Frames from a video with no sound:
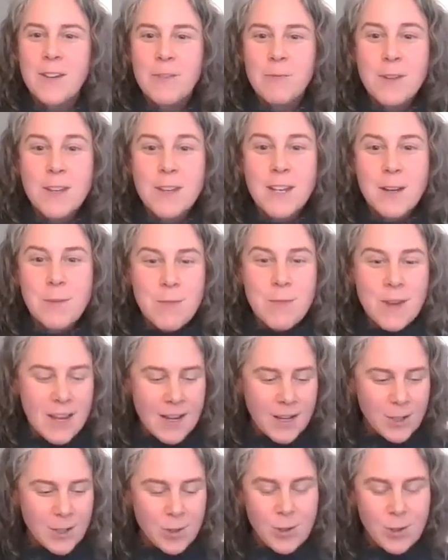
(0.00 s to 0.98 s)
We can
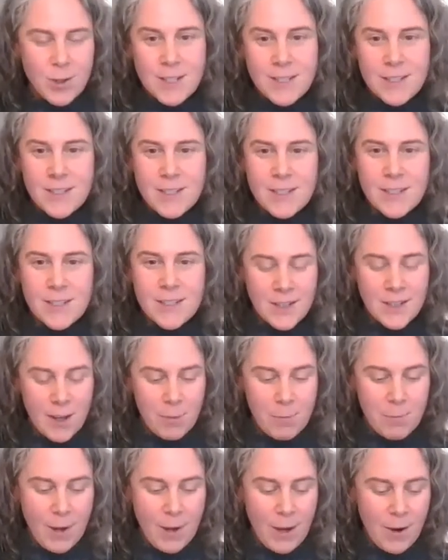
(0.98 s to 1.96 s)
make choices
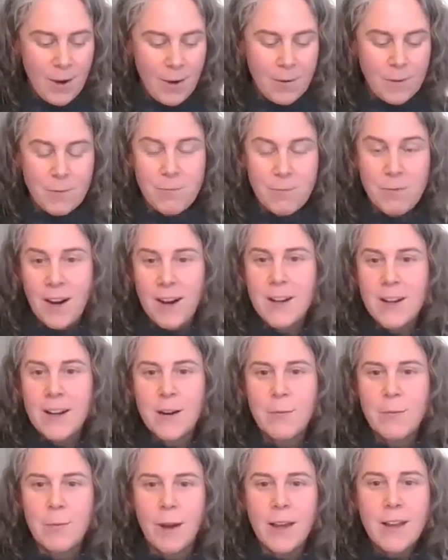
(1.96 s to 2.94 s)
about riding
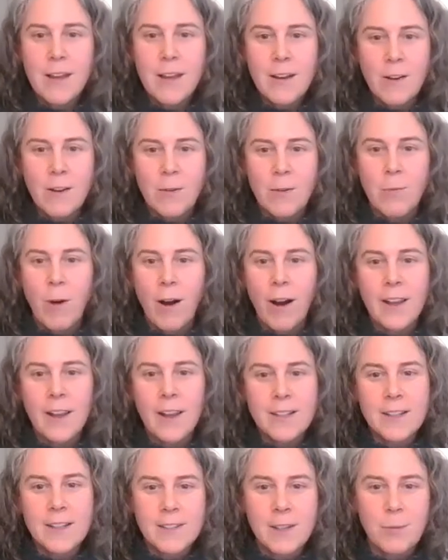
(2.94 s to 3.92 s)
our bike or
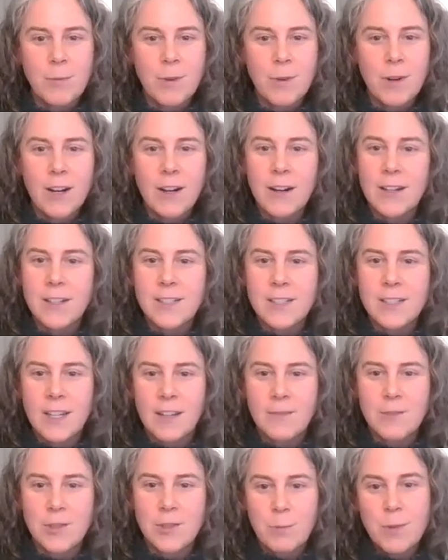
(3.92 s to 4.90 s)
walking somewhere instead
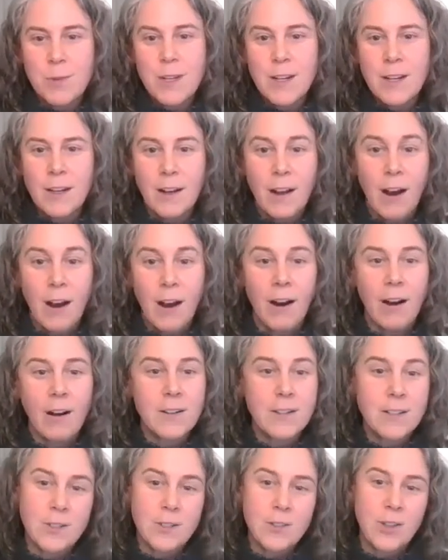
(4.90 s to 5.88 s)
of jumping in a
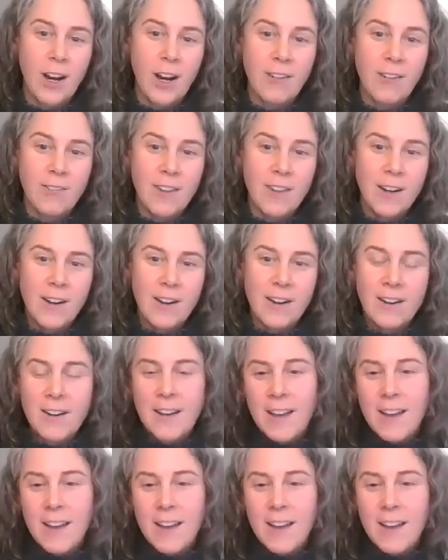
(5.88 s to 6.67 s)
car to drive there.